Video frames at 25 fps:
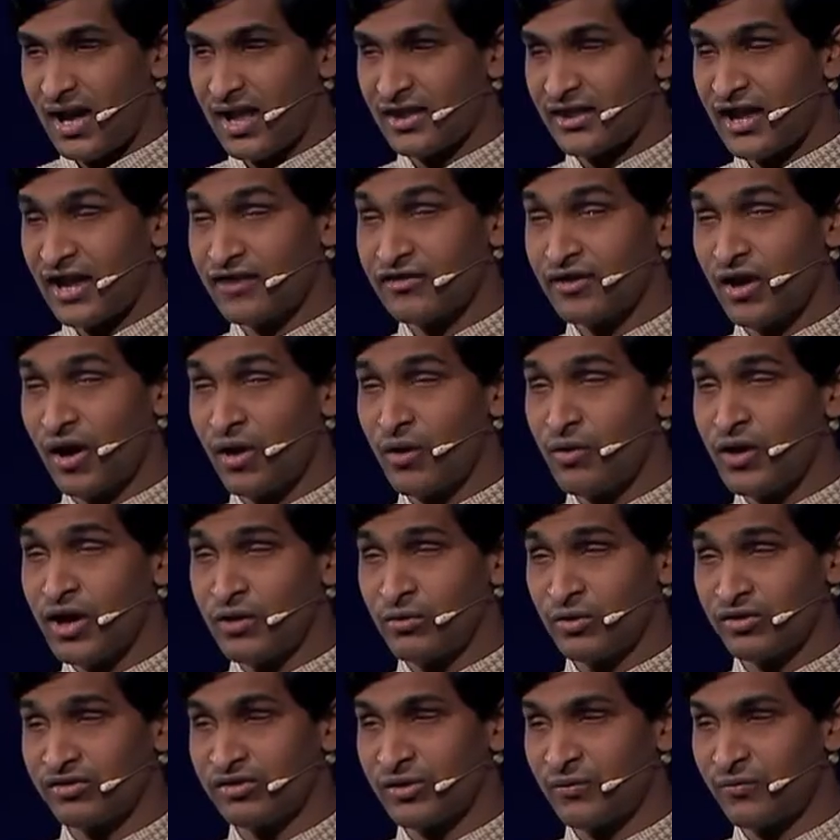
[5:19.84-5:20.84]
And that's how I
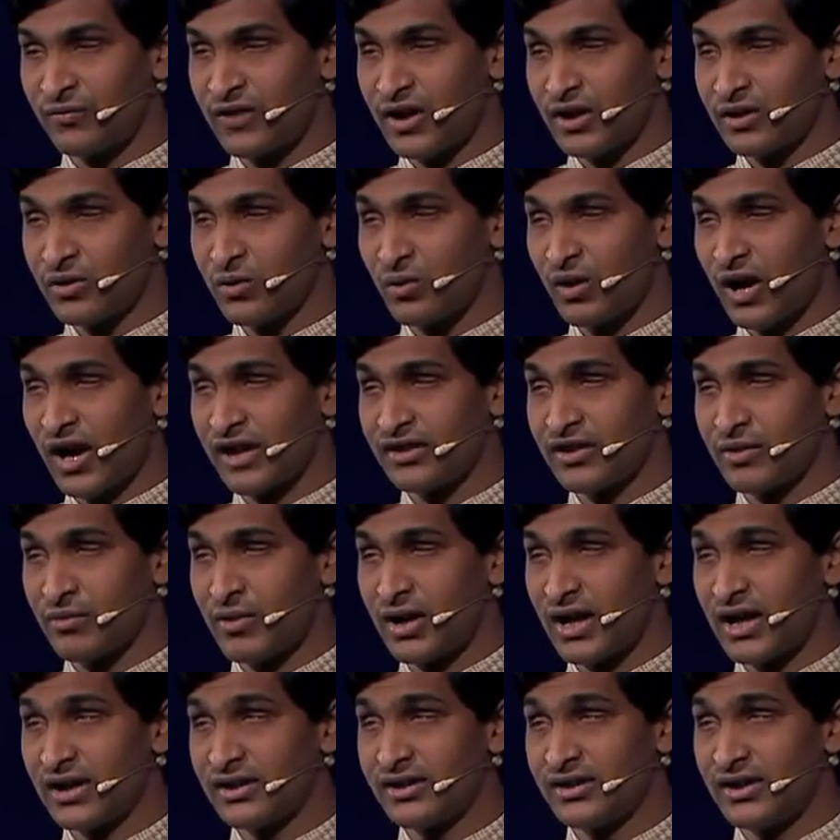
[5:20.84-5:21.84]
was shifted to
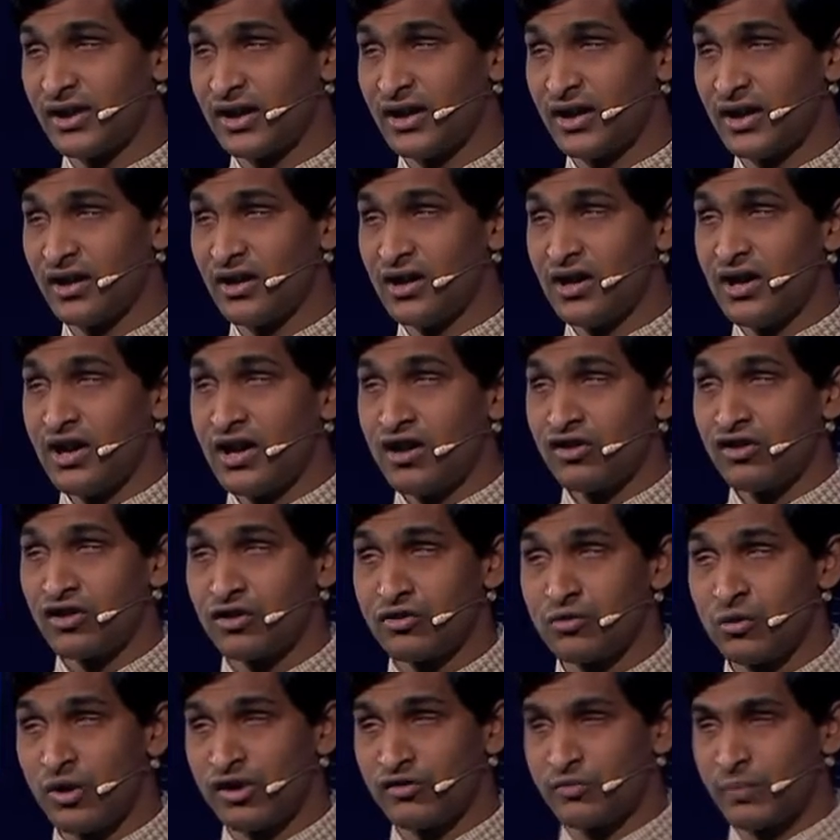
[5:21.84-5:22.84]
Hyderabad,
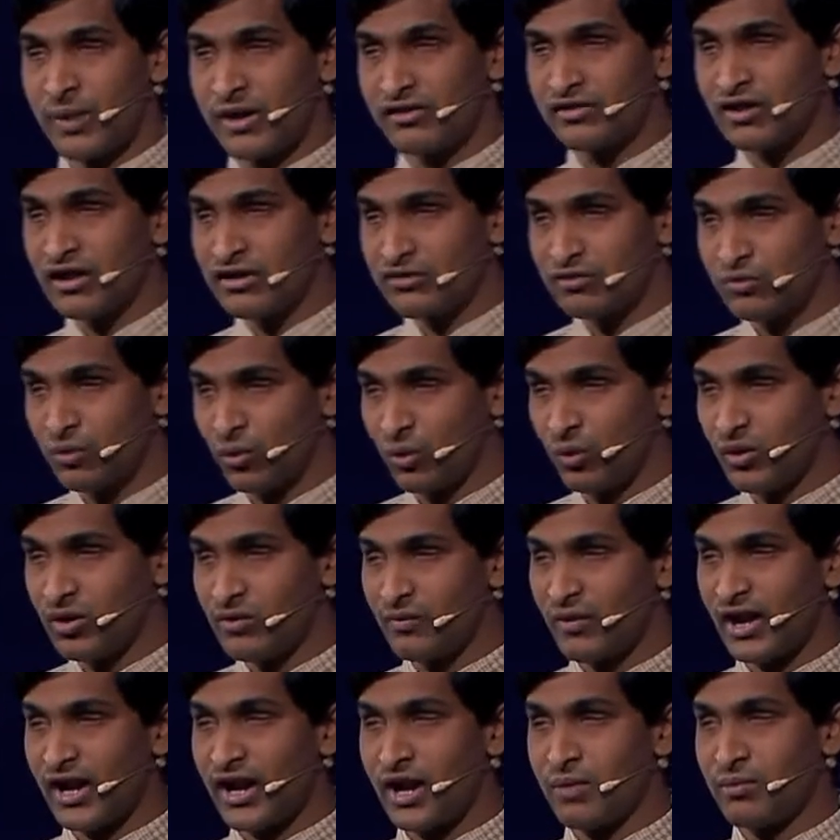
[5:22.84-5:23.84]
to a special school
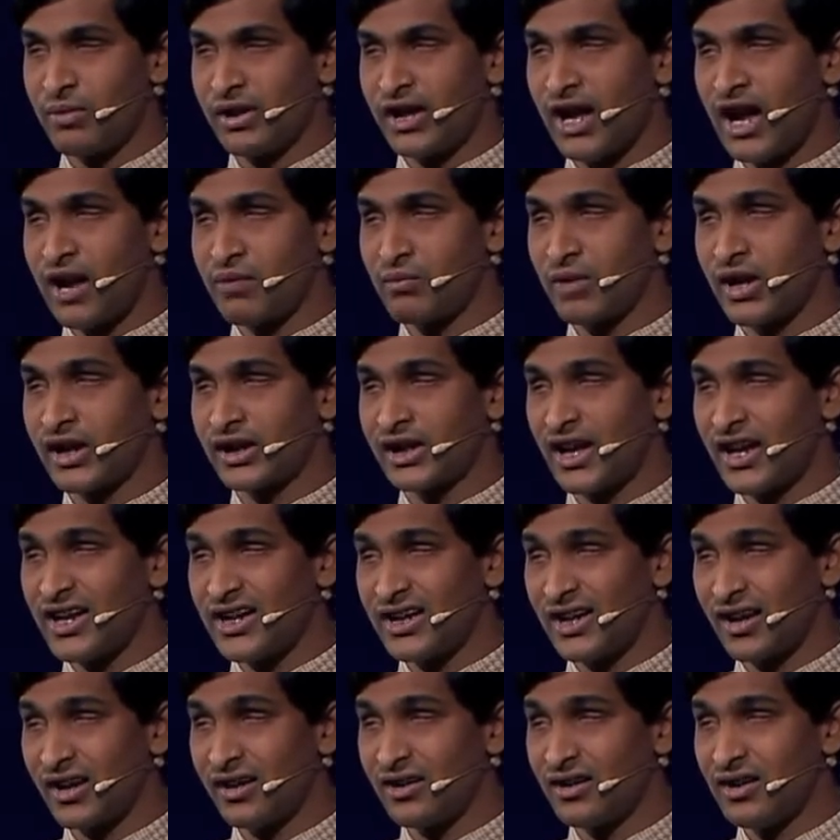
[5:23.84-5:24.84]
where I began my
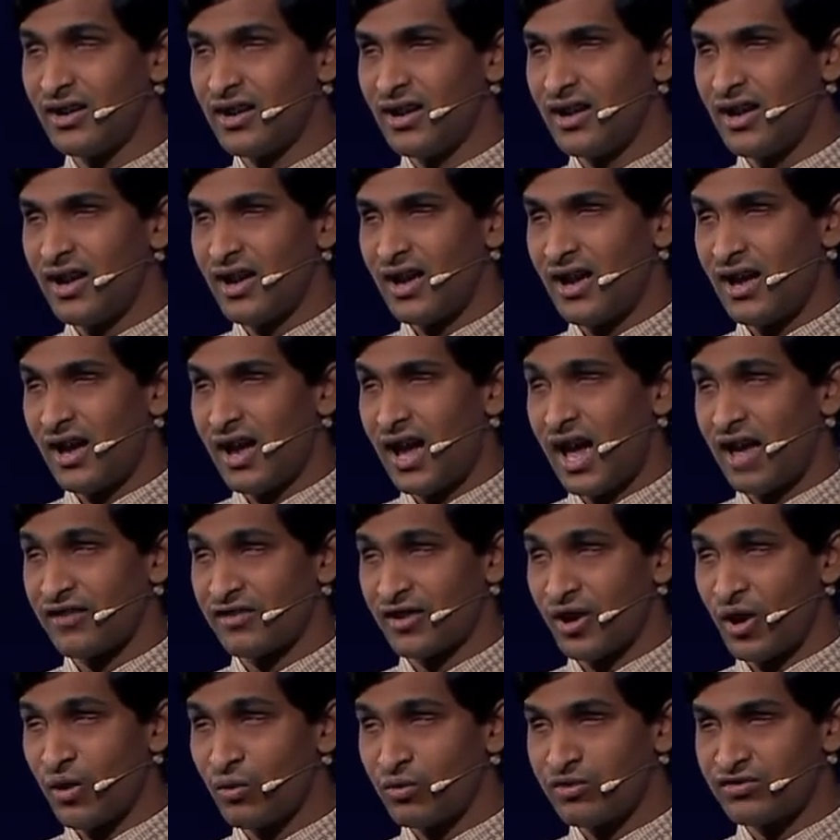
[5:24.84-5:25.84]
career as
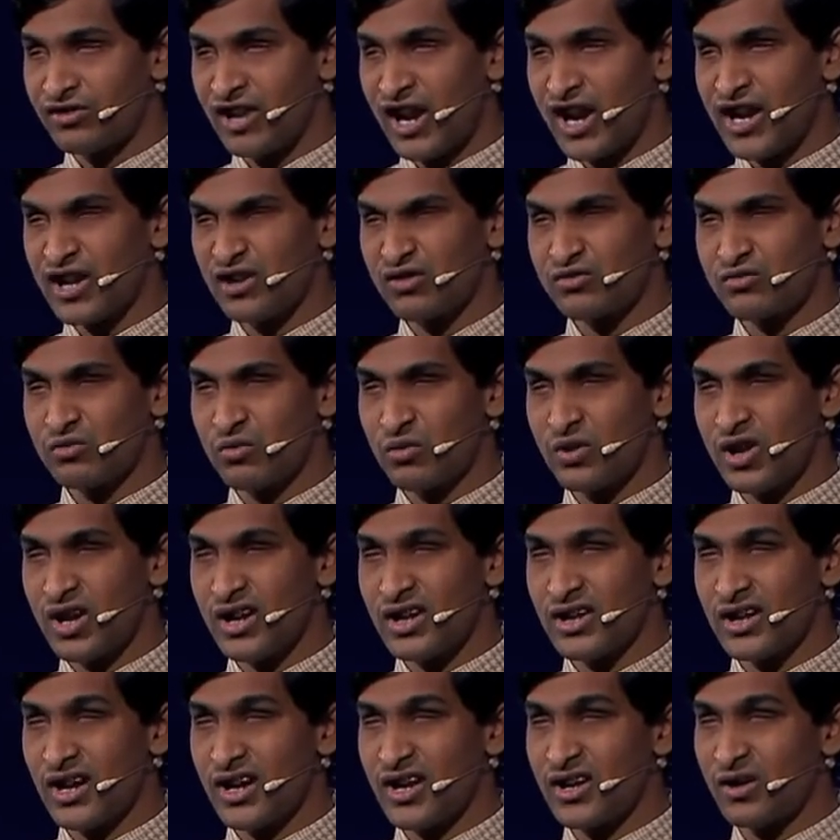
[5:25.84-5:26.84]
an outstanding
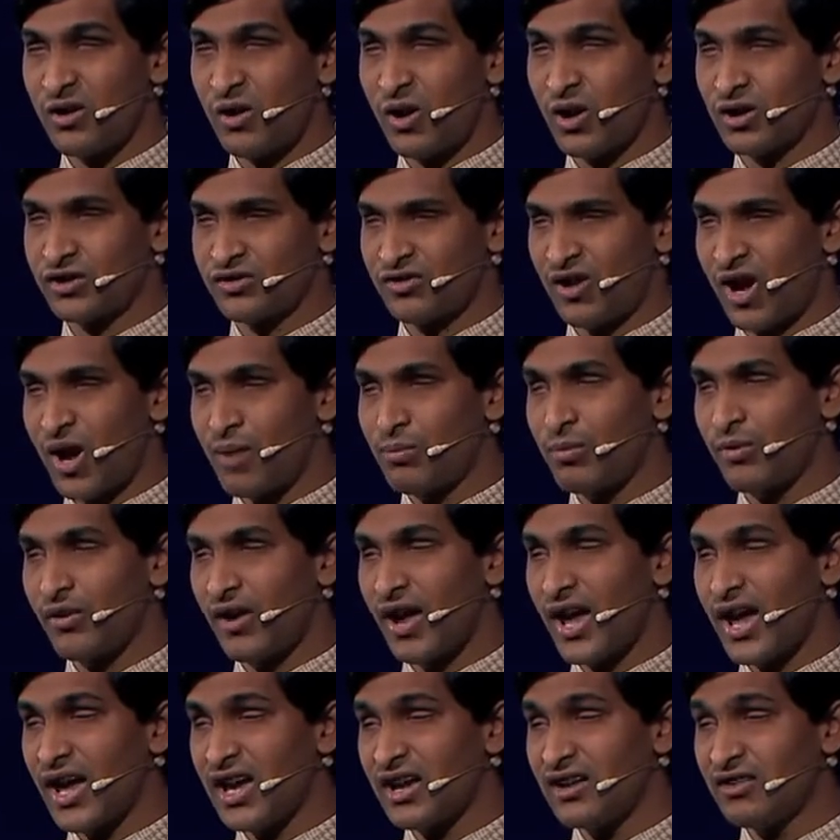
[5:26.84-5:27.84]
student, getting all top
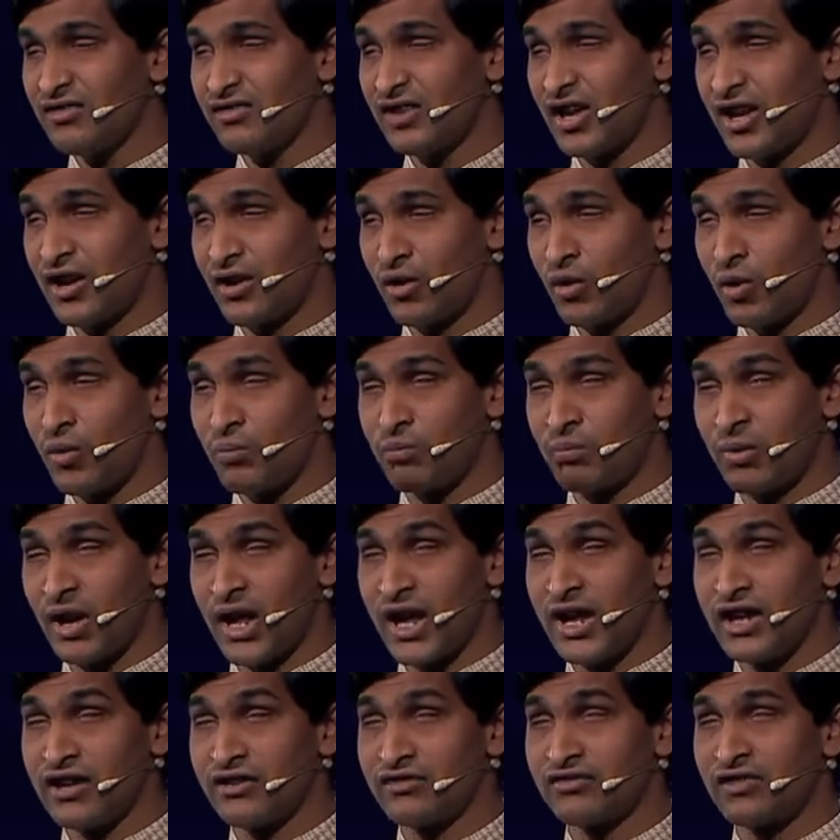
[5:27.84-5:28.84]
ranks, and, you know,
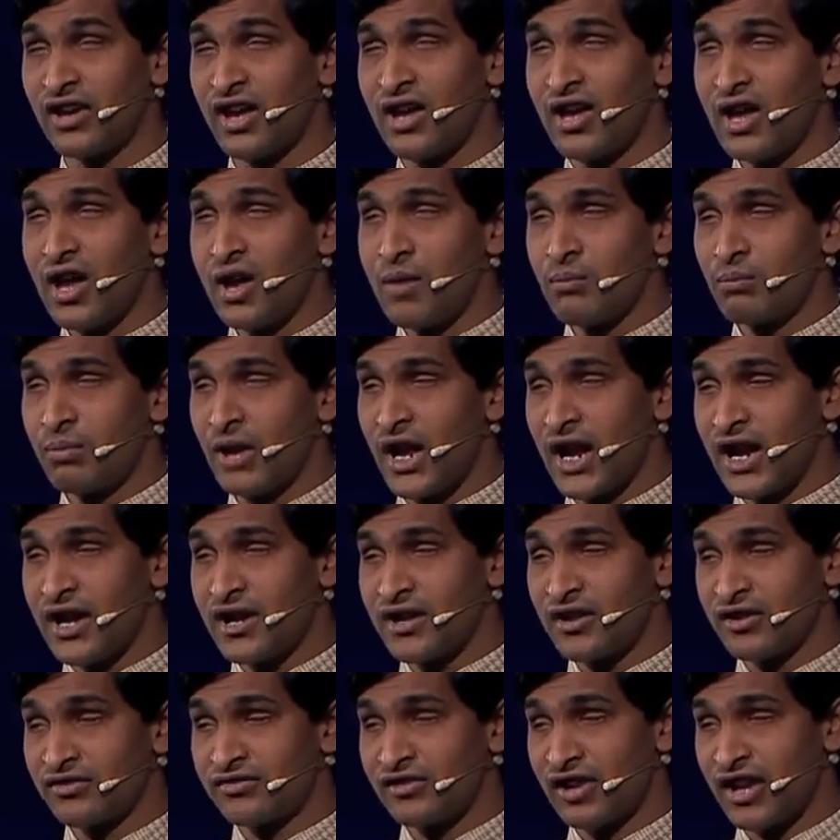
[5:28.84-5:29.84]
played
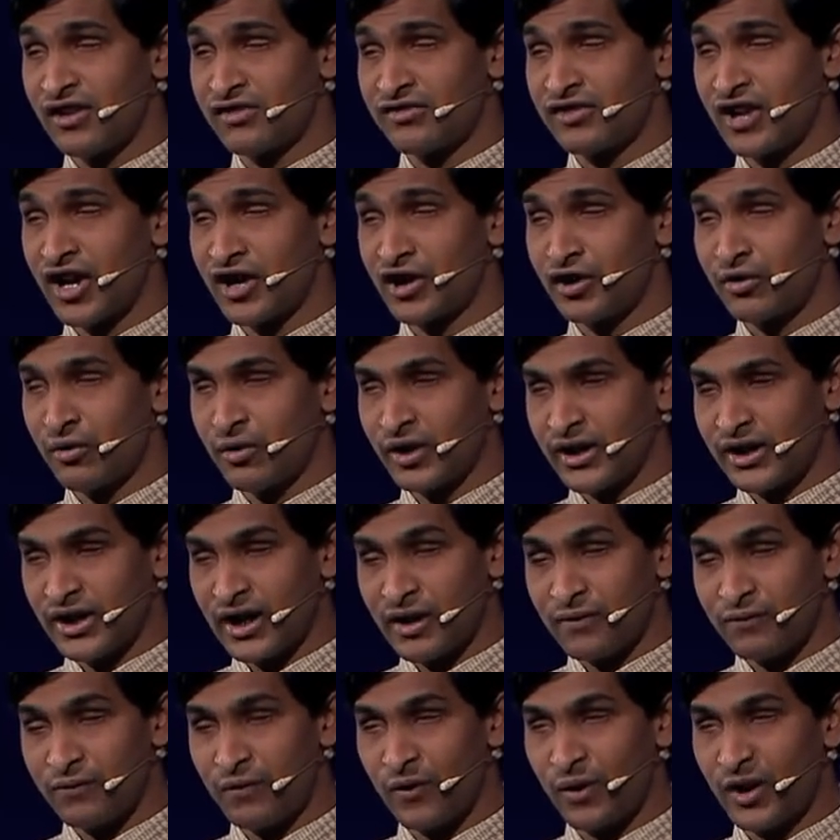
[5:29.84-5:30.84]
chess and
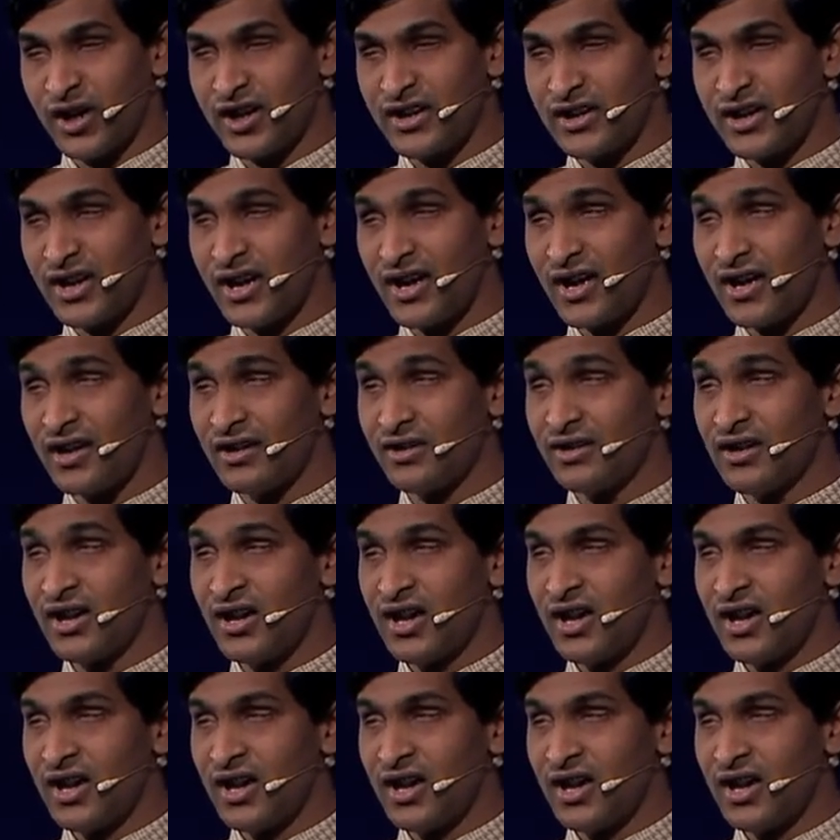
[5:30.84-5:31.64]
cricket for India.